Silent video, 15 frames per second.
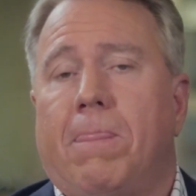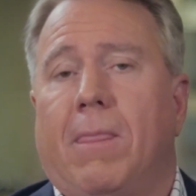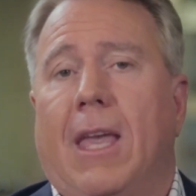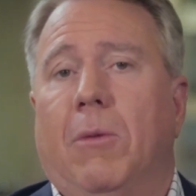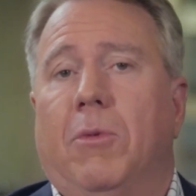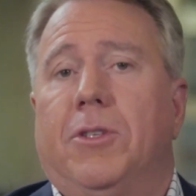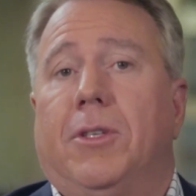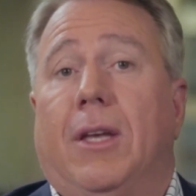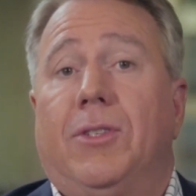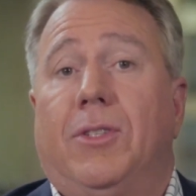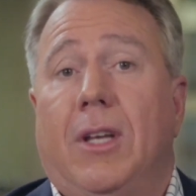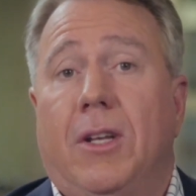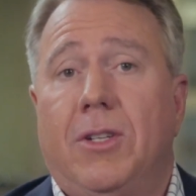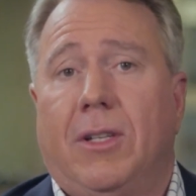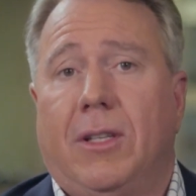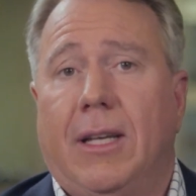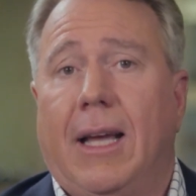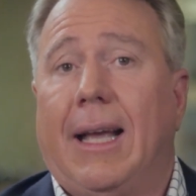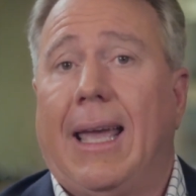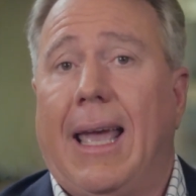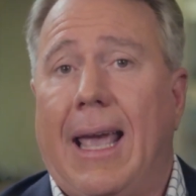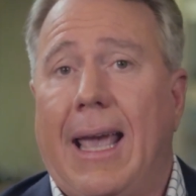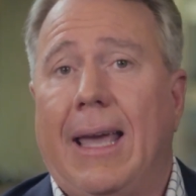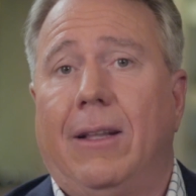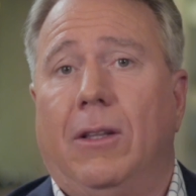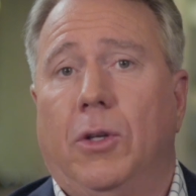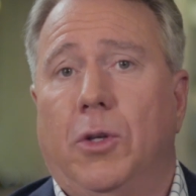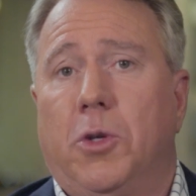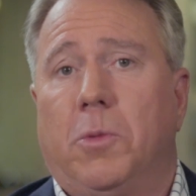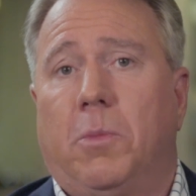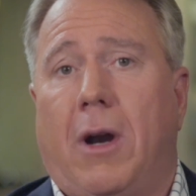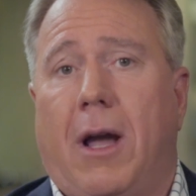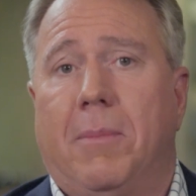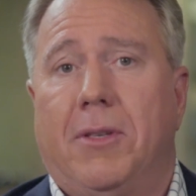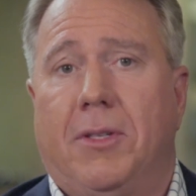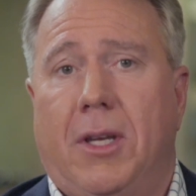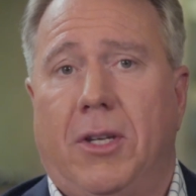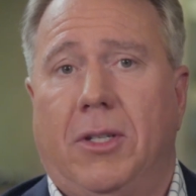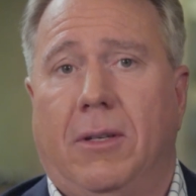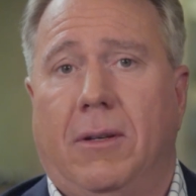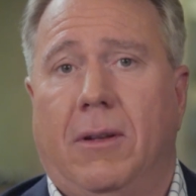It was essentially a can't-lose proposition.